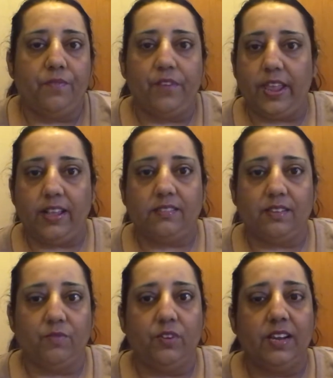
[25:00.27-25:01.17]
fakes.
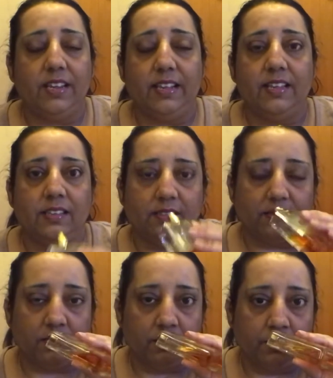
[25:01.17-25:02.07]
It really
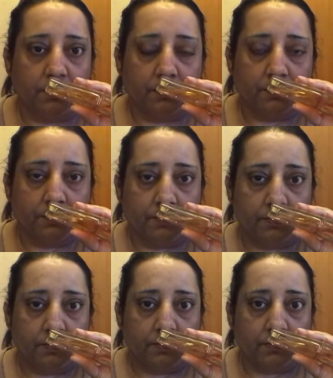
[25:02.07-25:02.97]
is.
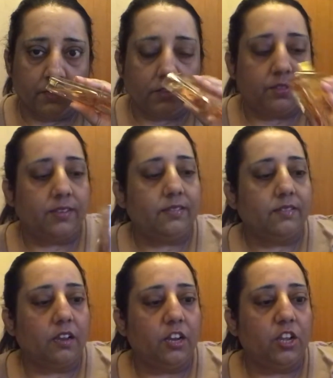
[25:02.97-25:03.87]
So this is
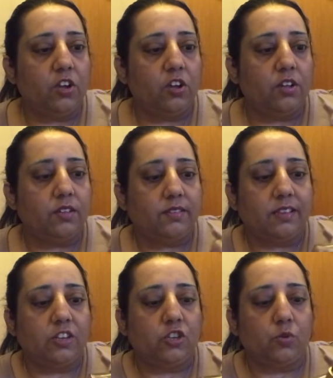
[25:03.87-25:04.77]
Allure
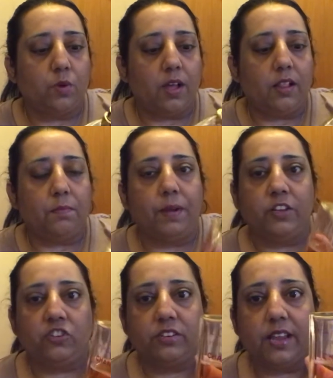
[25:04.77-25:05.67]
Sensuelle by
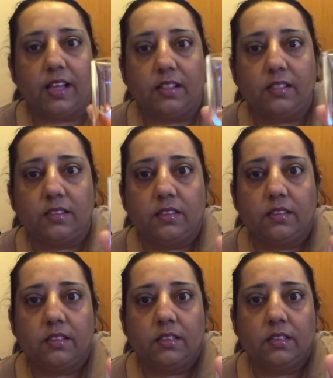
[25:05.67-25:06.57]
Chanel.
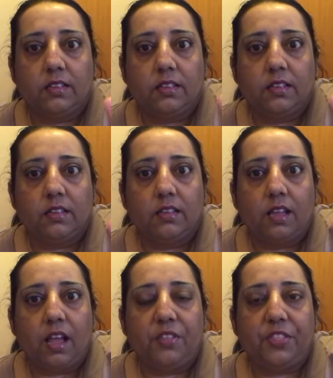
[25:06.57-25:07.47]

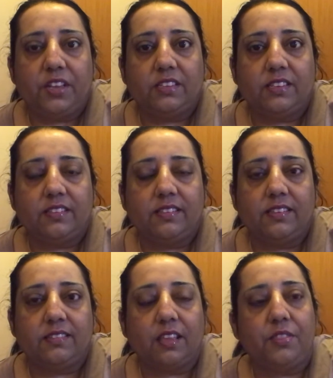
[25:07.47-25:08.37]
I think
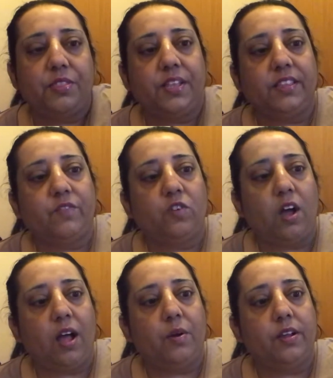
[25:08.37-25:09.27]
they've
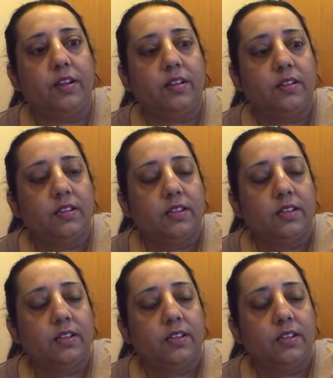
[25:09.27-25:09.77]
got out